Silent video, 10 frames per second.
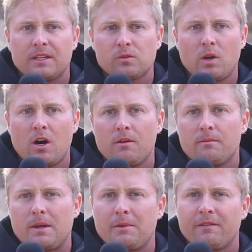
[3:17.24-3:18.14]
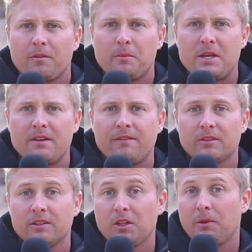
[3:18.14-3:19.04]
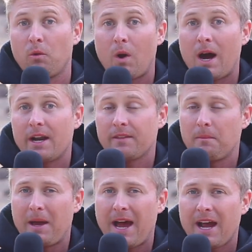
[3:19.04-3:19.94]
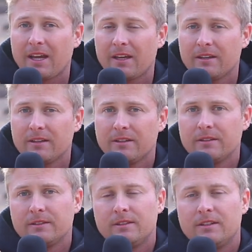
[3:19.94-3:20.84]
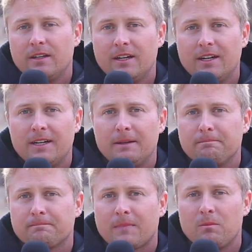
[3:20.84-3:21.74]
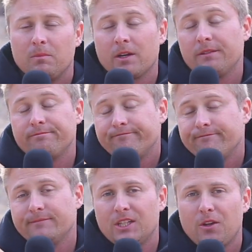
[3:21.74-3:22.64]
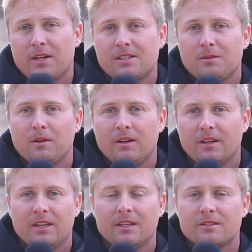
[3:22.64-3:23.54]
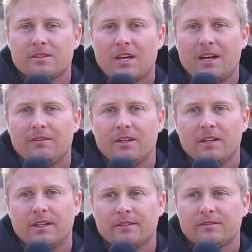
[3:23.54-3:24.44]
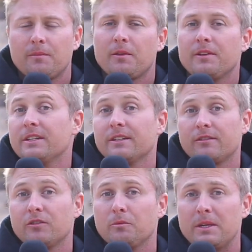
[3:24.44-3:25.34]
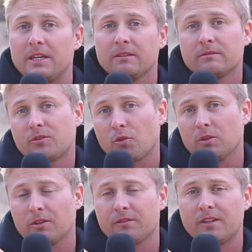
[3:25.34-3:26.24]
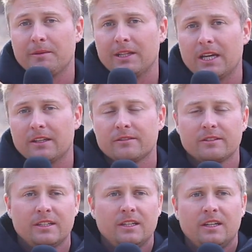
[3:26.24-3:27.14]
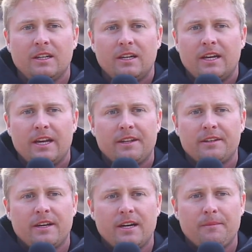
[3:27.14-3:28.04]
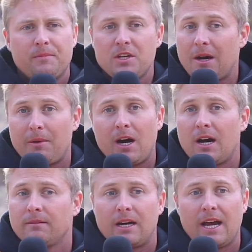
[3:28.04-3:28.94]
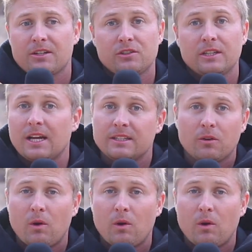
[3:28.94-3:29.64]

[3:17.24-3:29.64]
things well. Maybe for me, felt a little bit wide in the back. Um, but, you know, that's, a, again, just kind of a, something that didn't suit me, short little stubby legs. And uh, the Yamaha, I actually liked